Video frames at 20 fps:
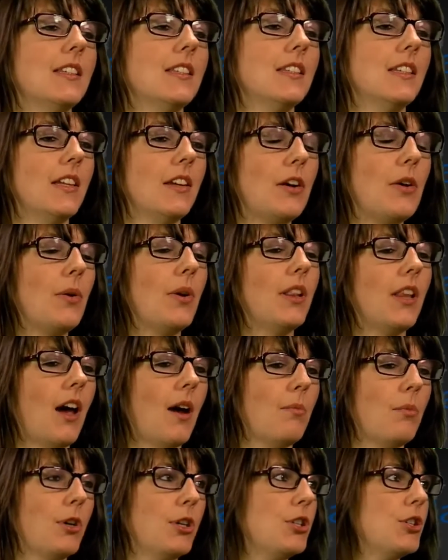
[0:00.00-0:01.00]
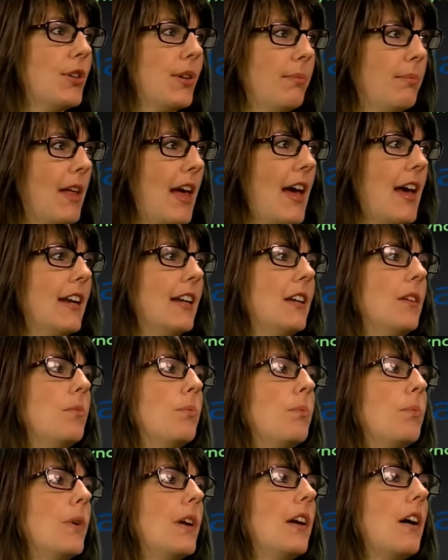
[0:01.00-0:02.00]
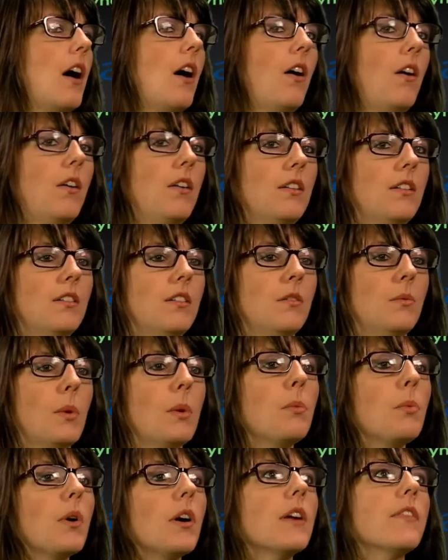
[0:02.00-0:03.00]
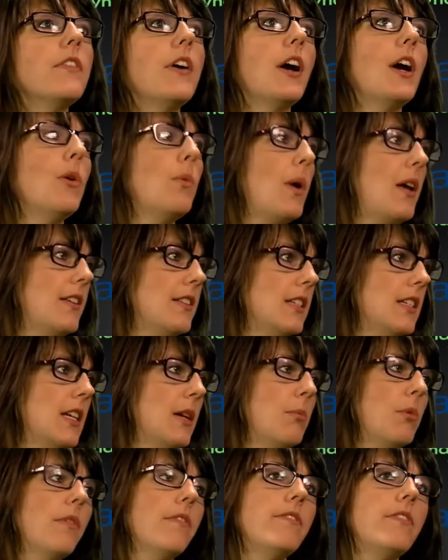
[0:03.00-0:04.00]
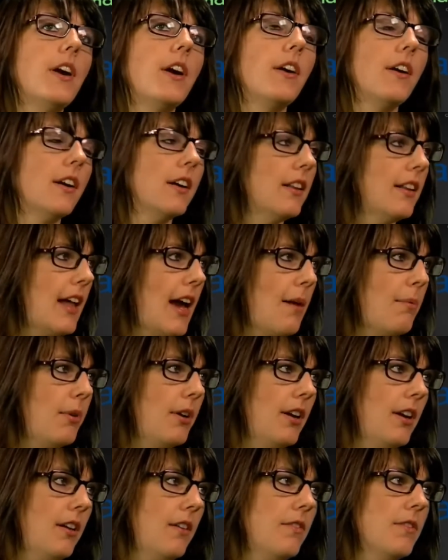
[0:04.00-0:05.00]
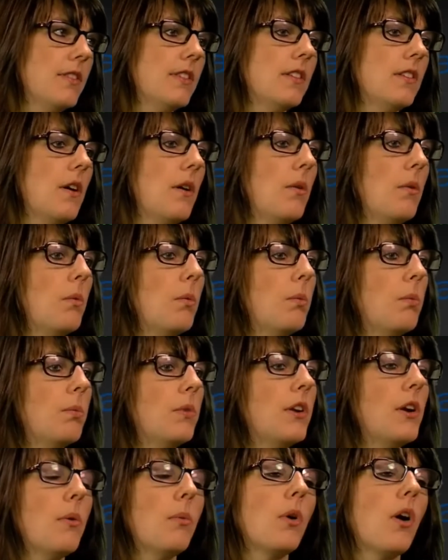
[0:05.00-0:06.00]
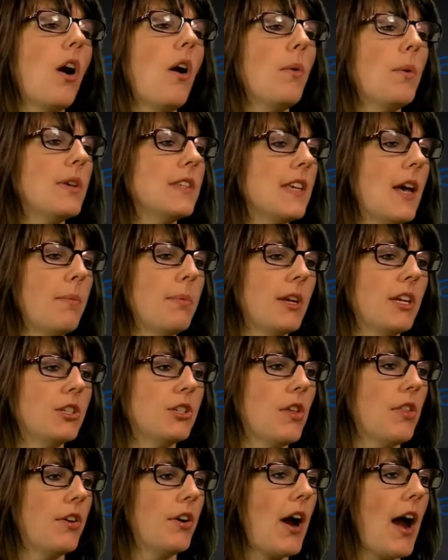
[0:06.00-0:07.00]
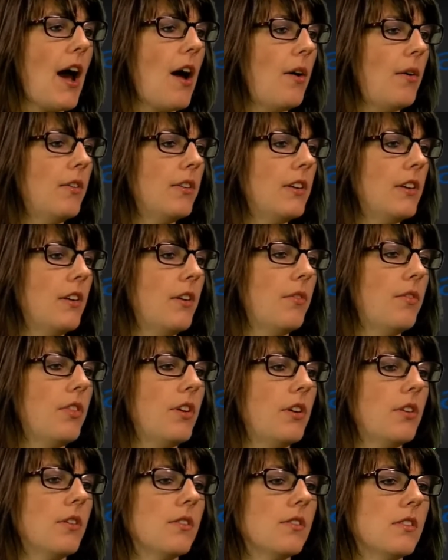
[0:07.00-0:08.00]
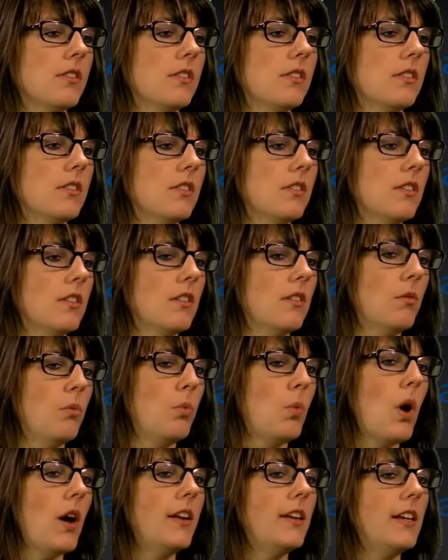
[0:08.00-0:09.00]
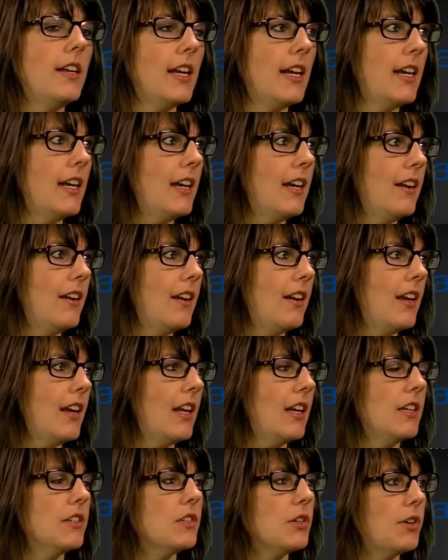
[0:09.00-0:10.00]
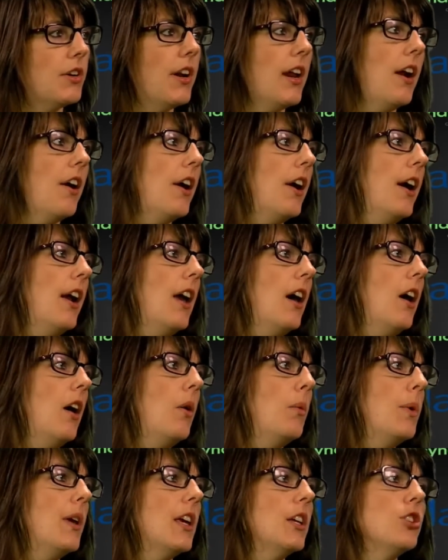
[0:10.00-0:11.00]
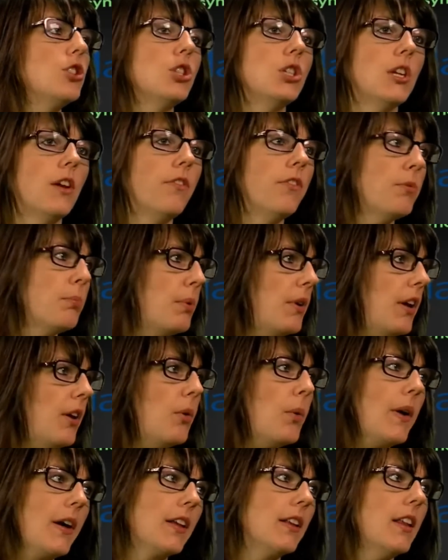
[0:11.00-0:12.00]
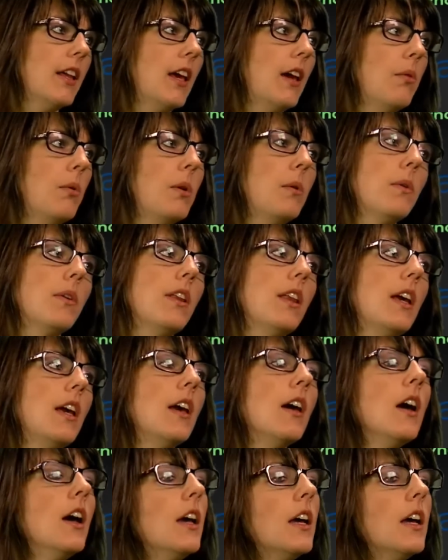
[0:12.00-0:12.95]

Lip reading: a lot more streamlined, and we work very well as a team. We're very collaborative. So, we're always helping each other out. If there's one need in a certain area, we can shift pretty quickly. We really,